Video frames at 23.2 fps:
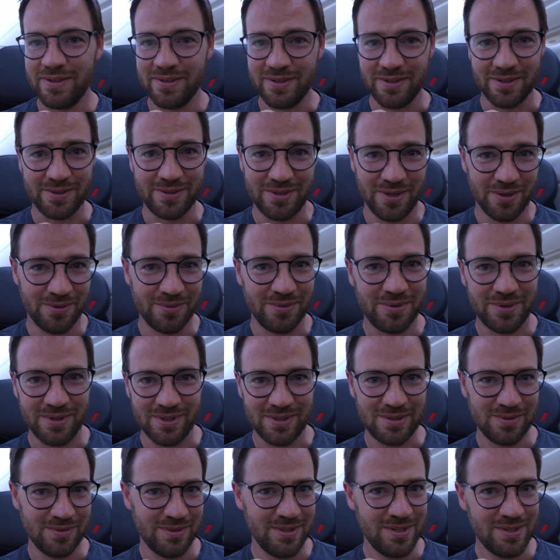I don't
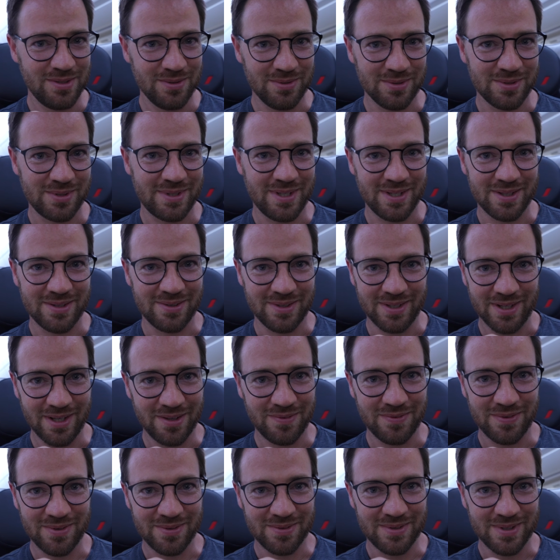think you need noise canceling
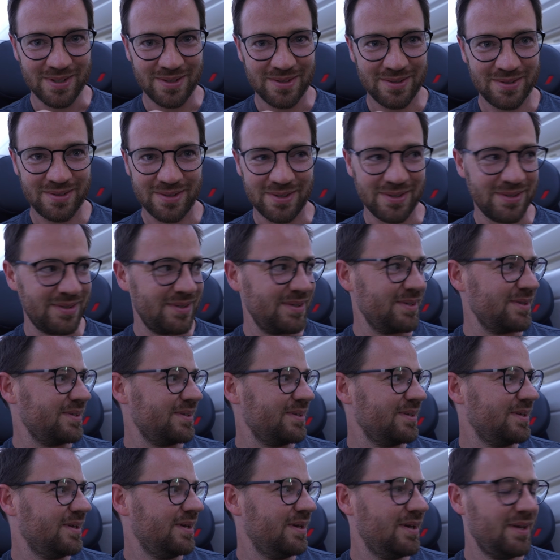headphones either, because
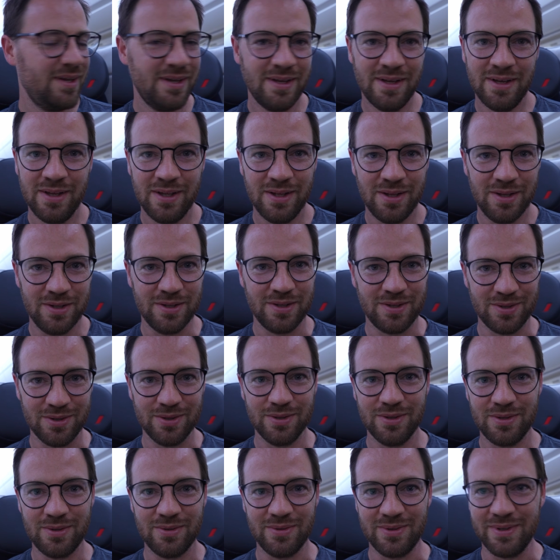it's
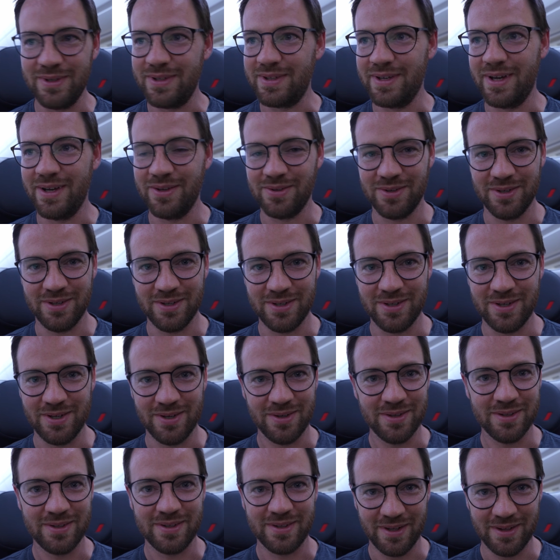literally silent in here.
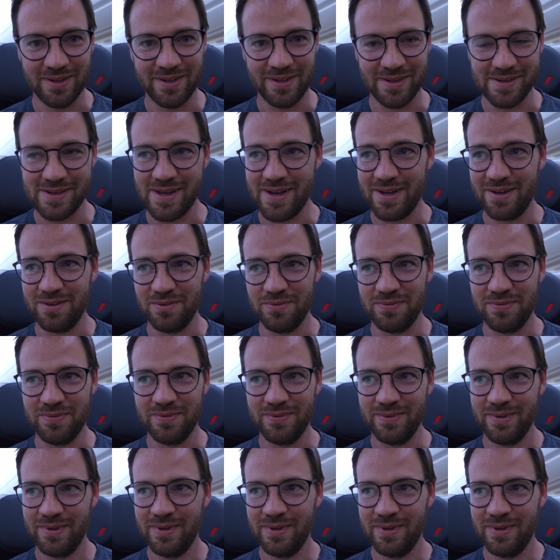It's kind of,